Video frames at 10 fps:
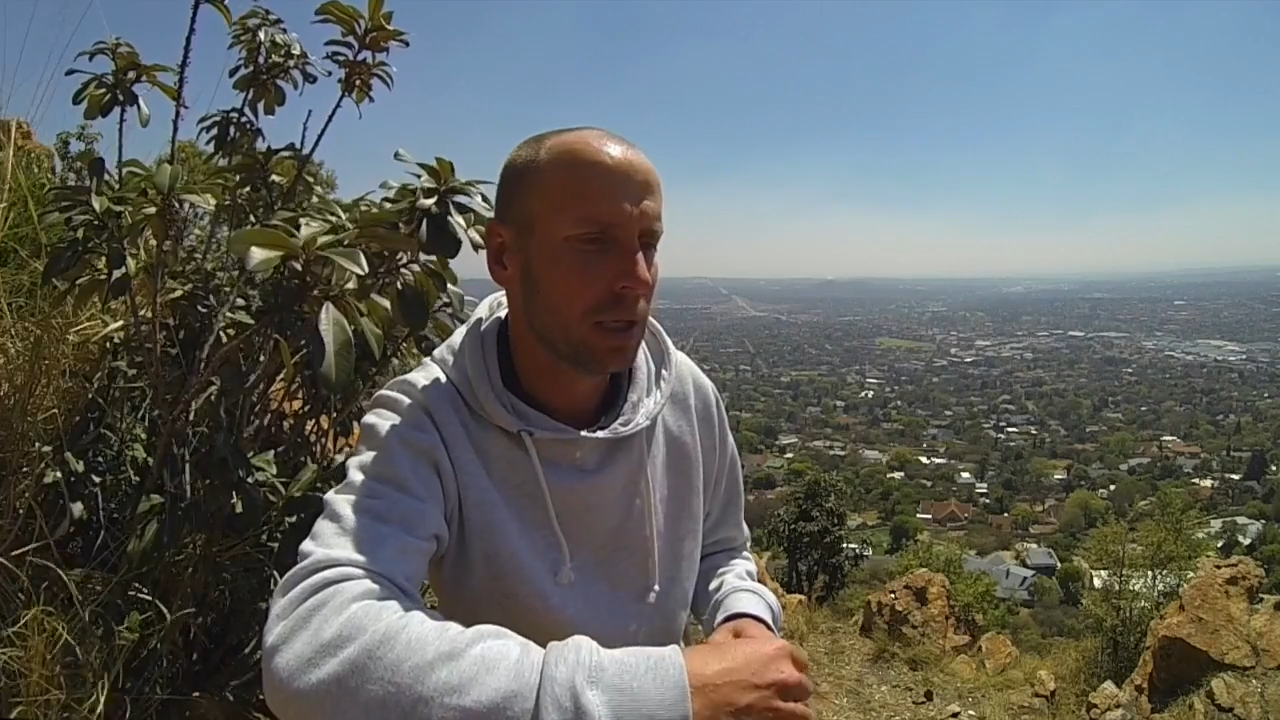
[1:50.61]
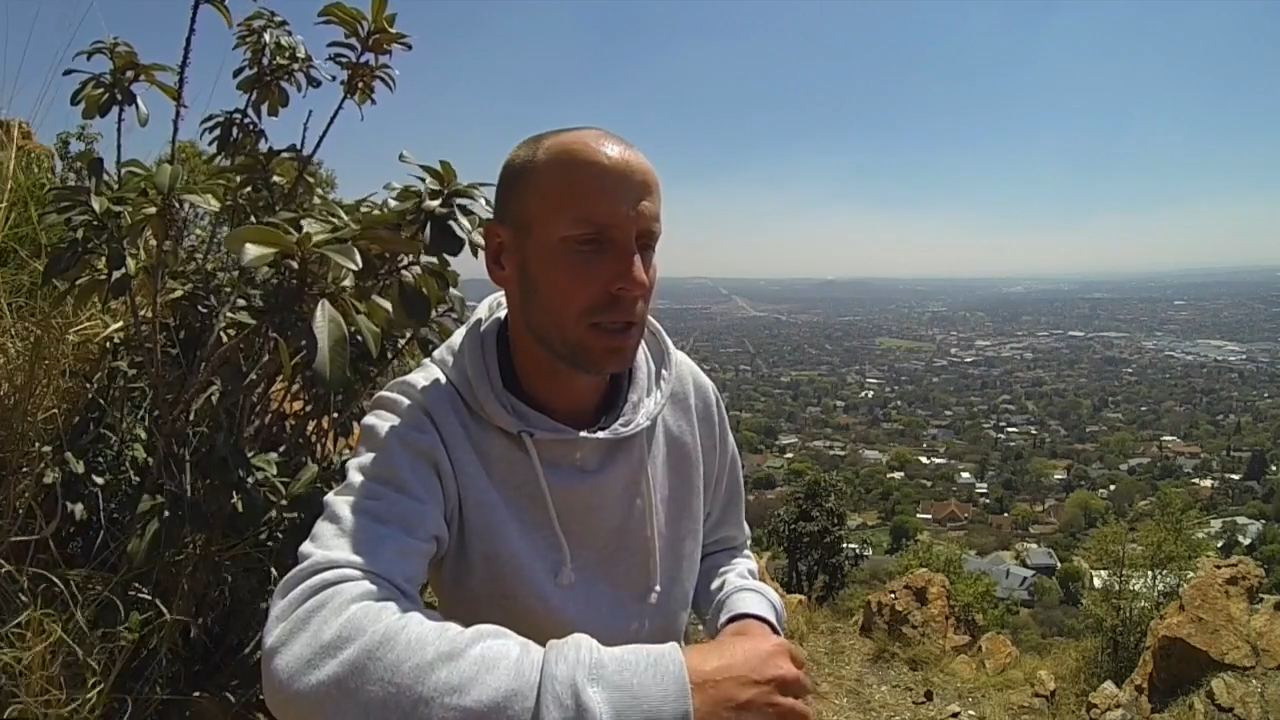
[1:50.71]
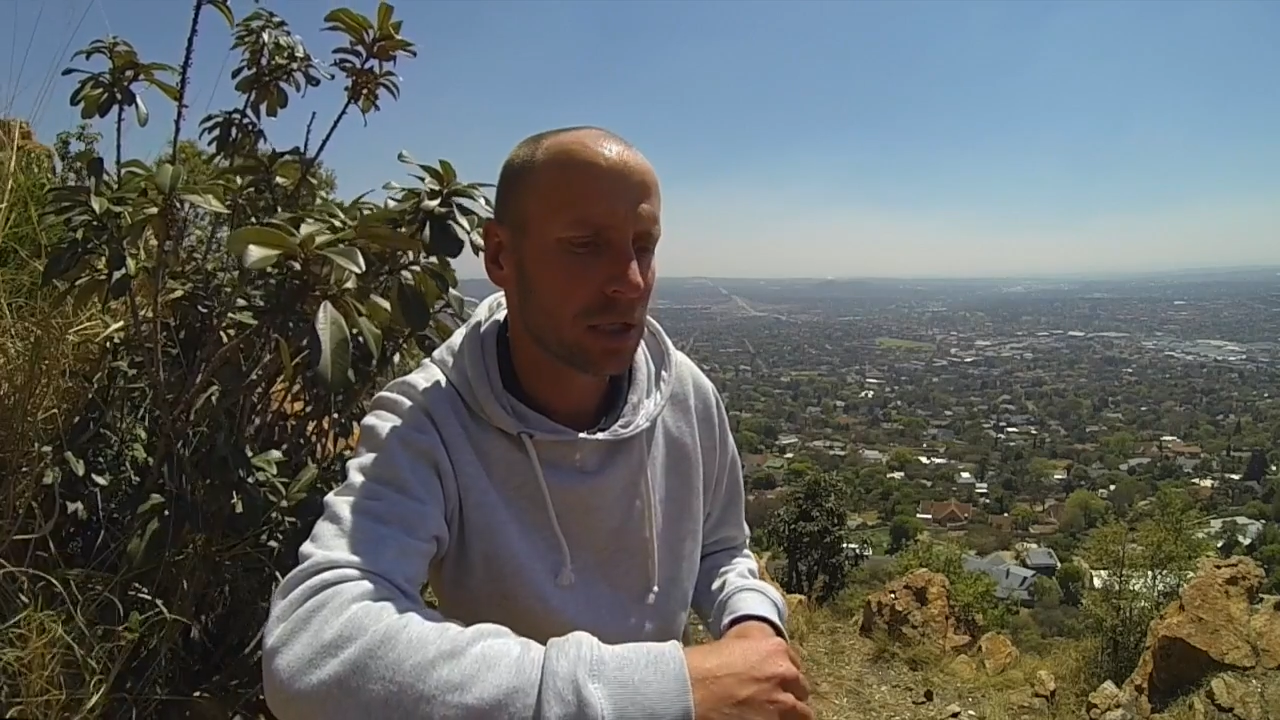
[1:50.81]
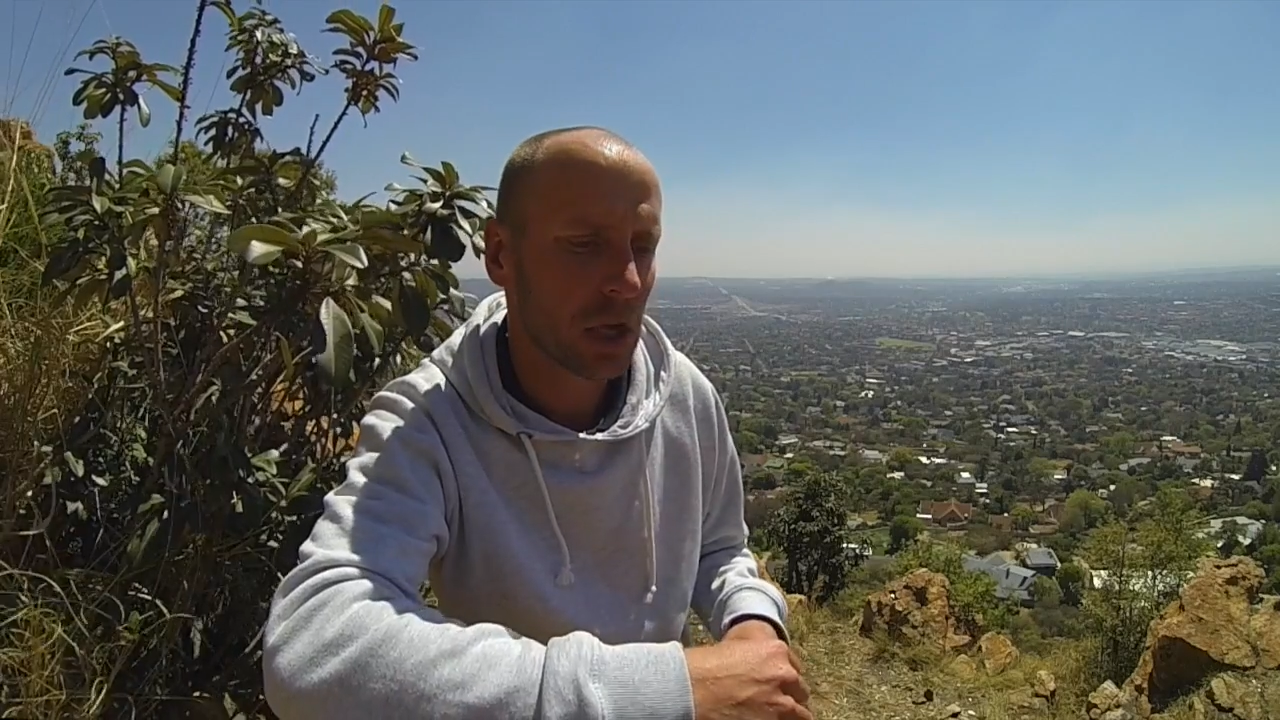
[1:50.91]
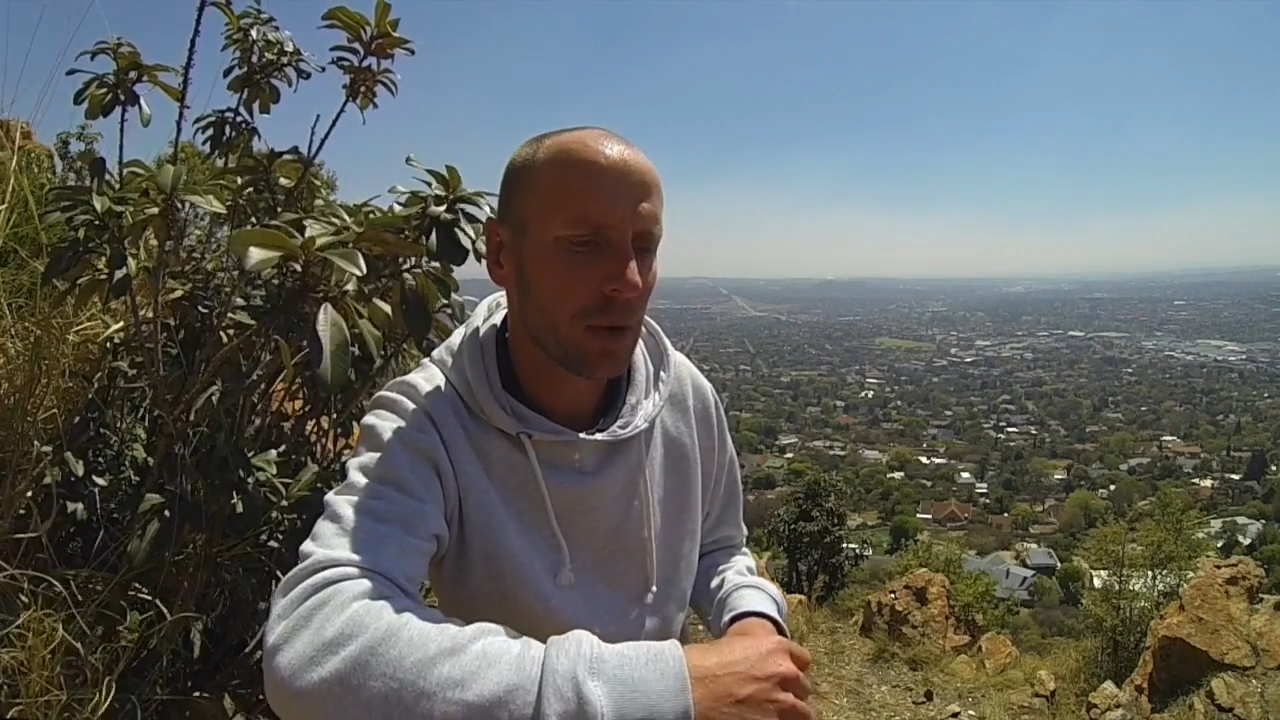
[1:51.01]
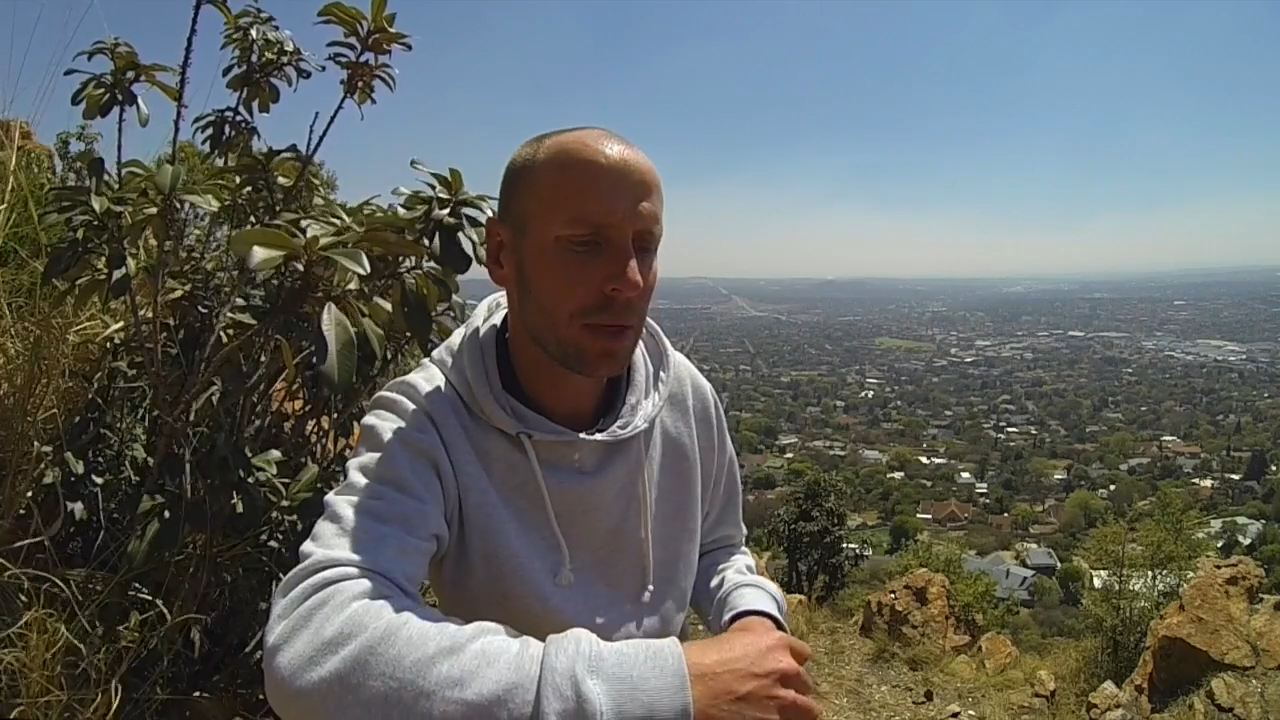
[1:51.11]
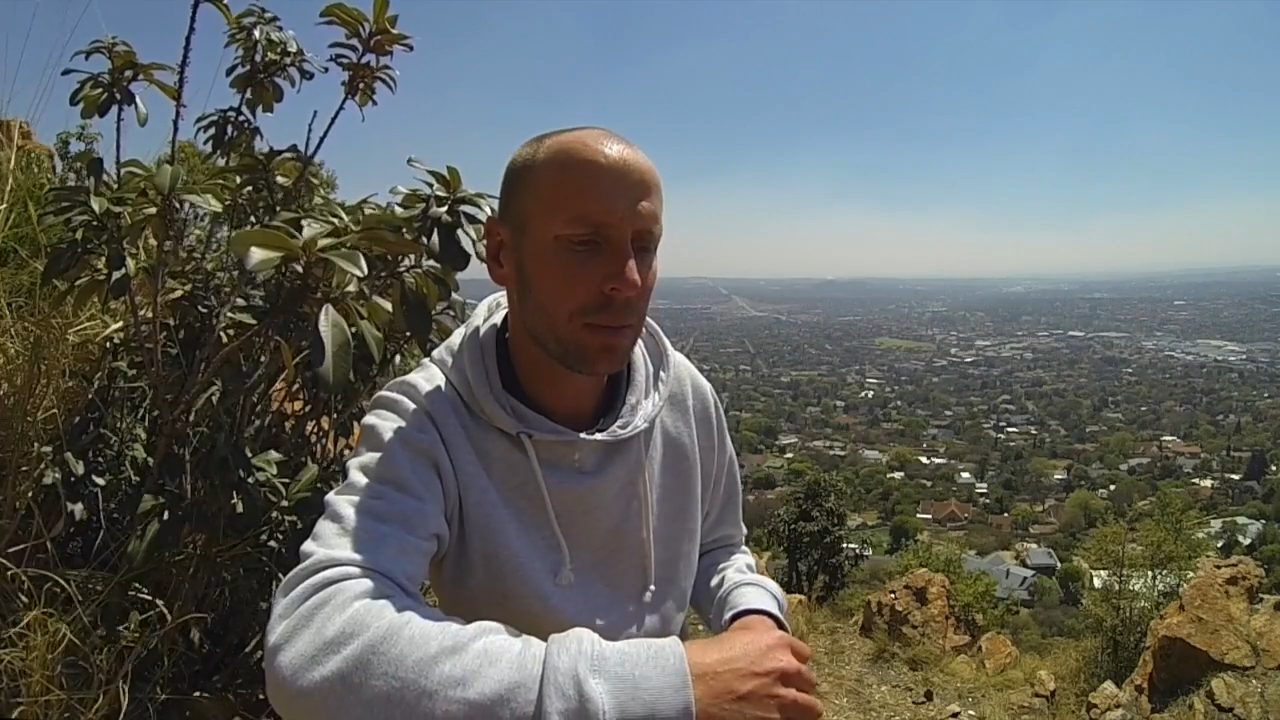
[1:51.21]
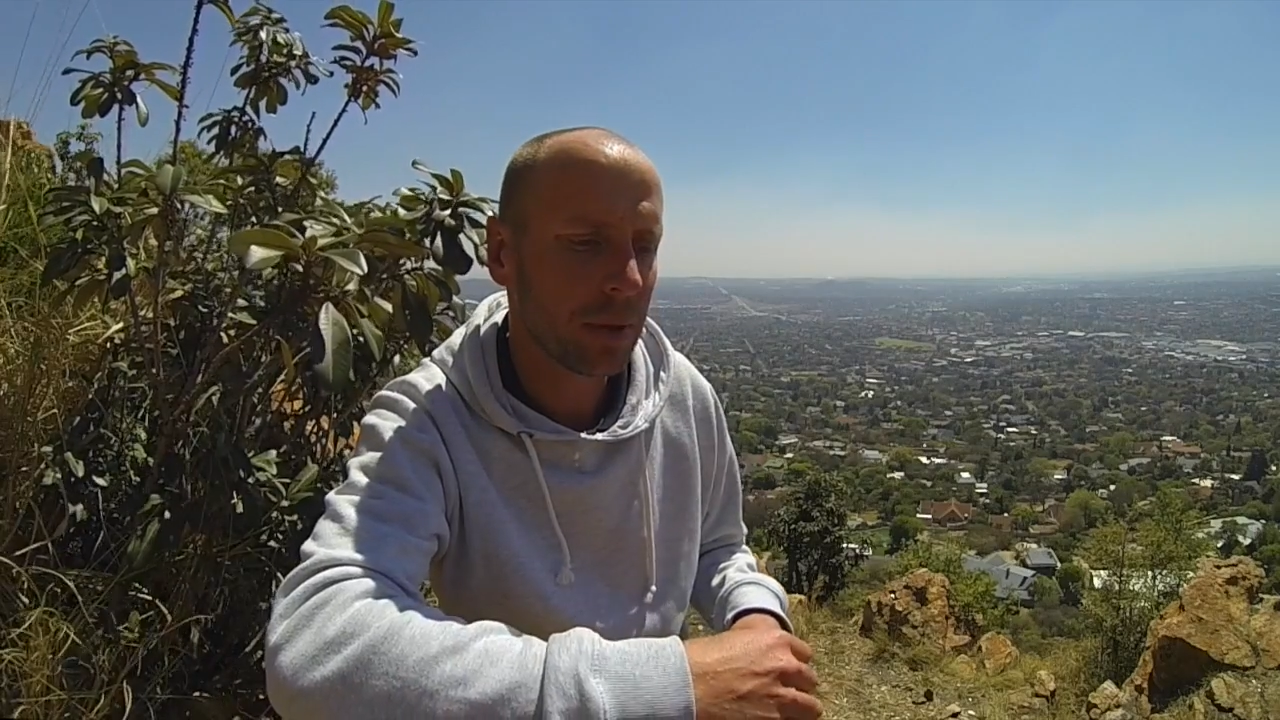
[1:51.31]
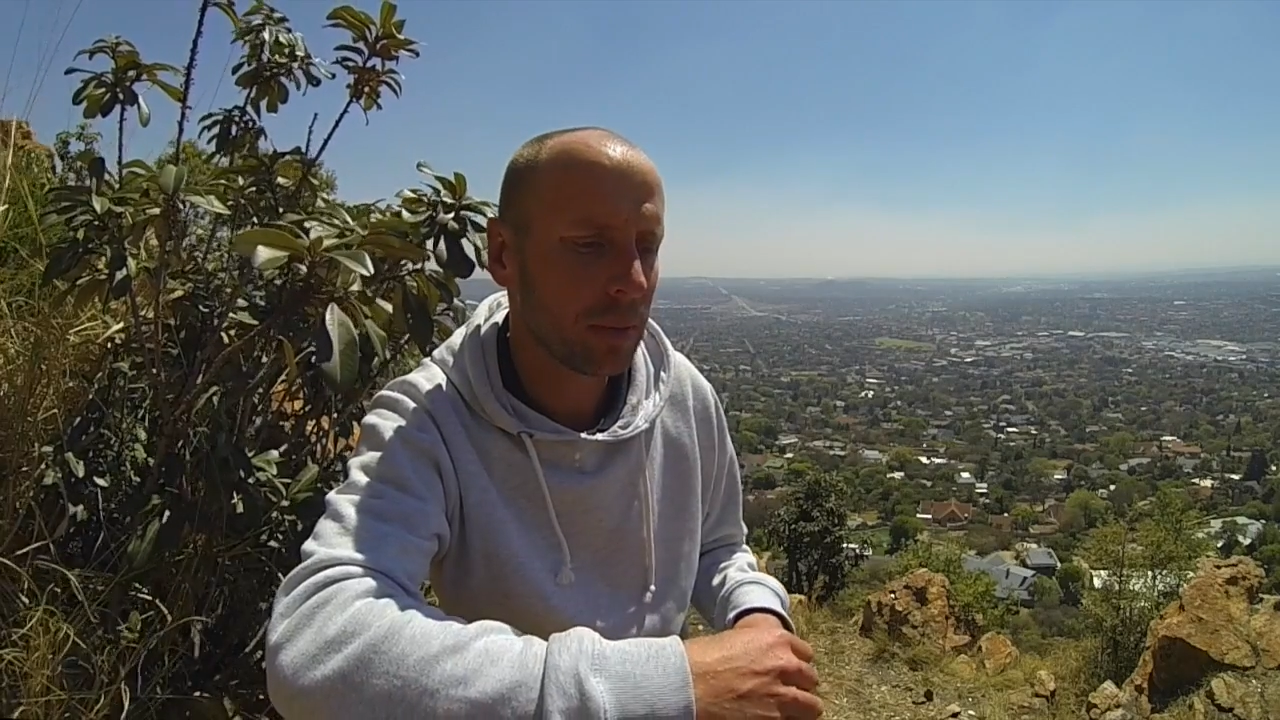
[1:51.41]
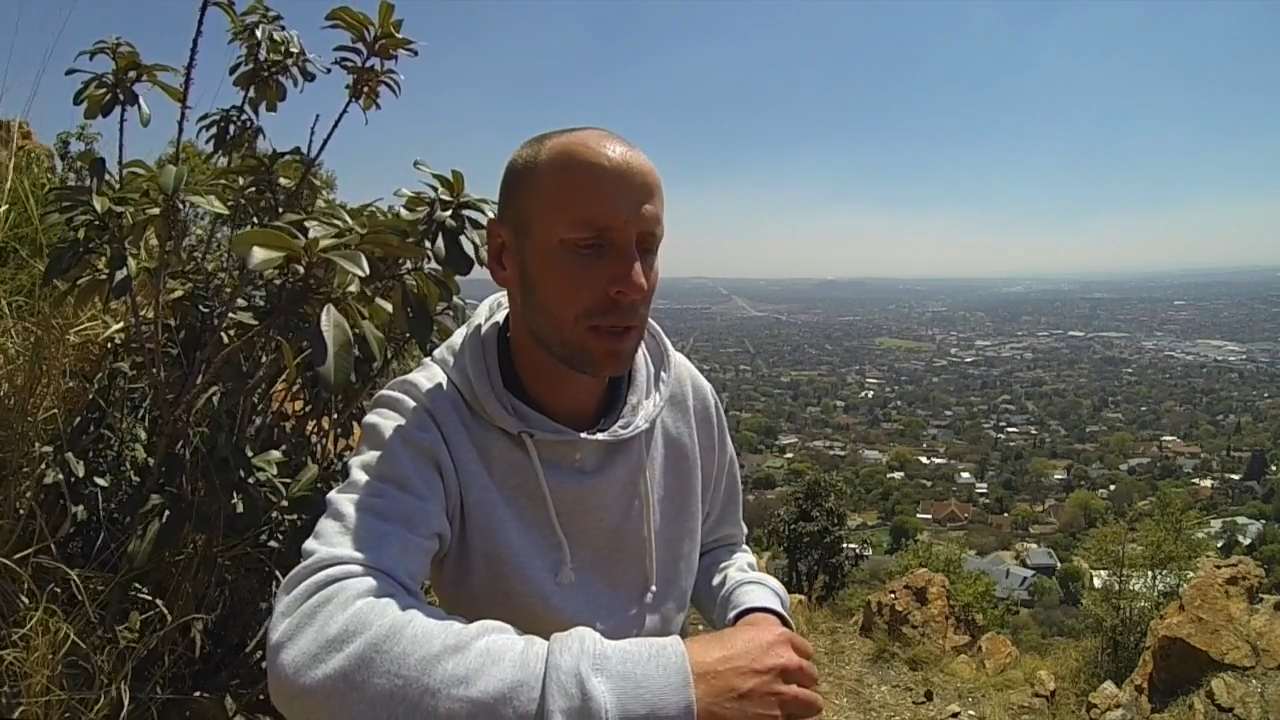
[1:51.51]
There's so many
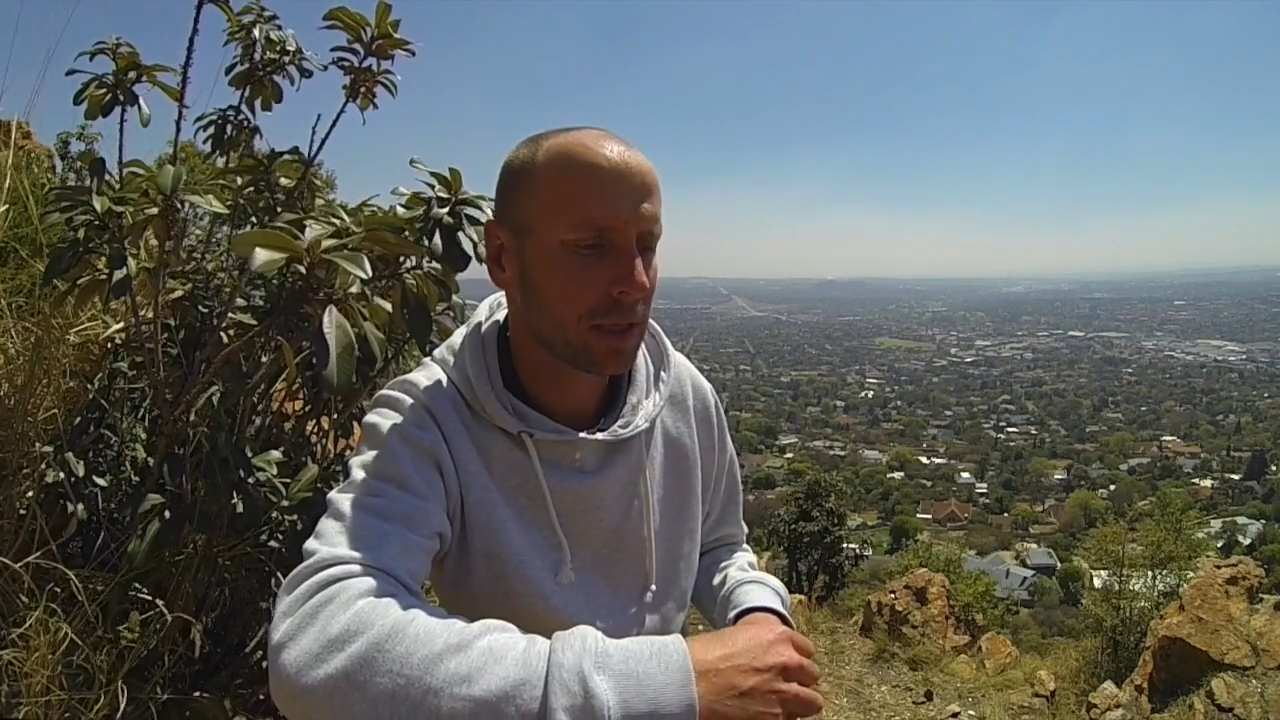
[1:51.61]
people,